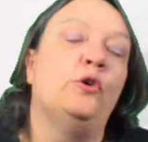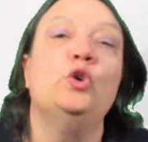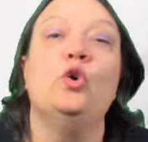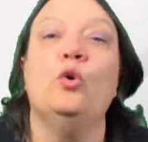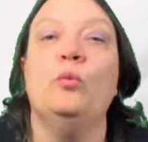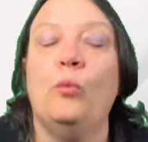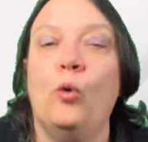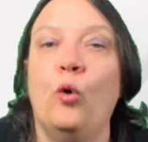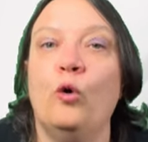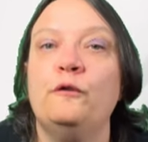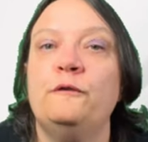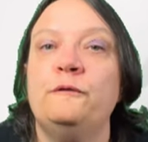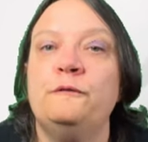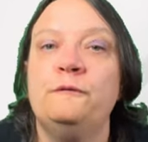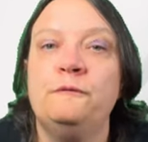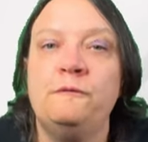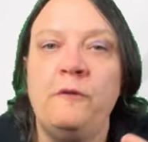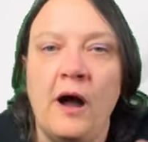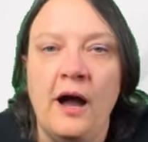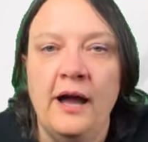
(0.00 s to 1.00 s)
your more
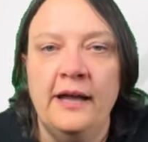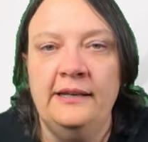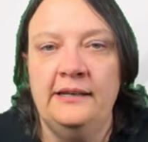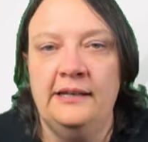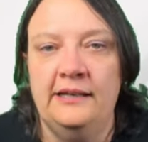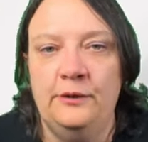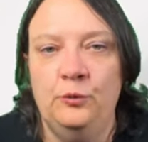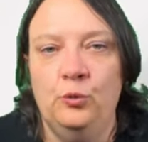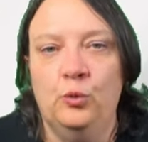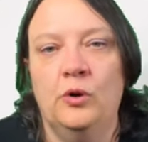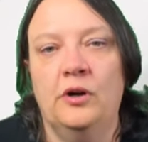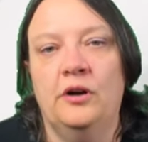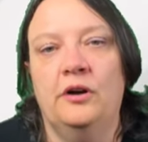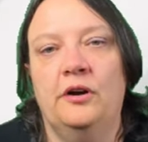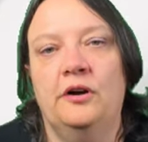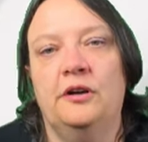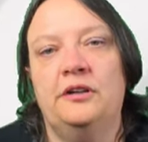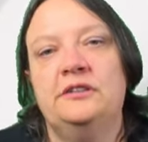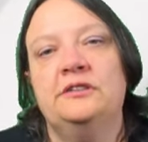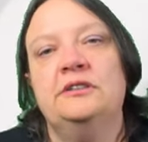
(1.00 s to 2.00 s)
finely
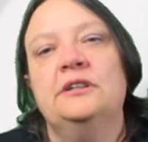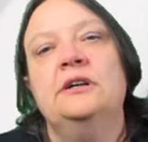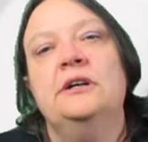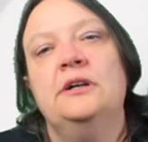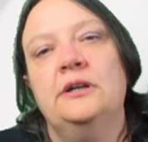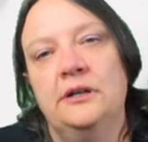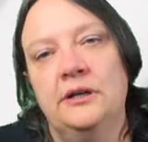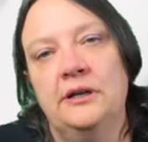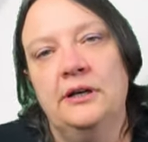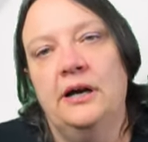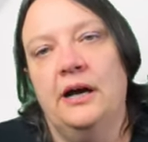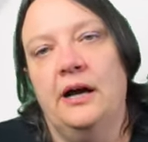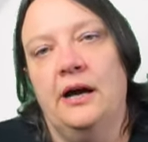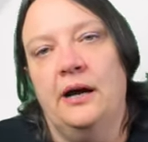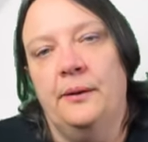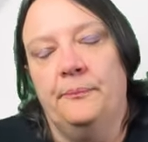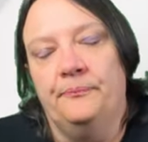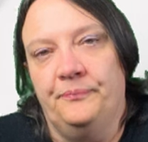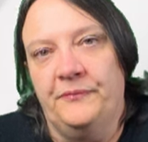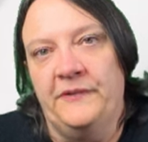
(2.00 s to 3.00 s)
worked
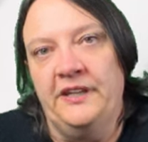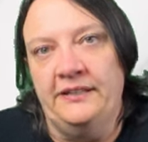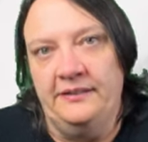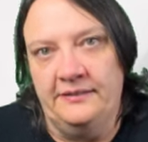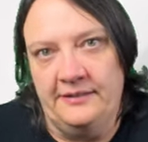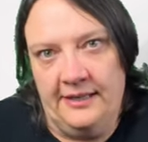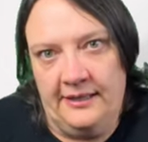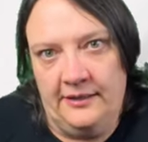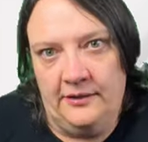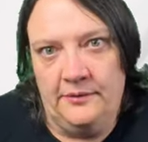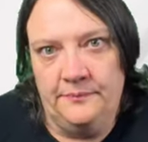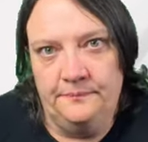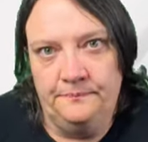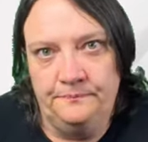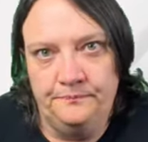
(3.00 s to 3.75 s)
detail.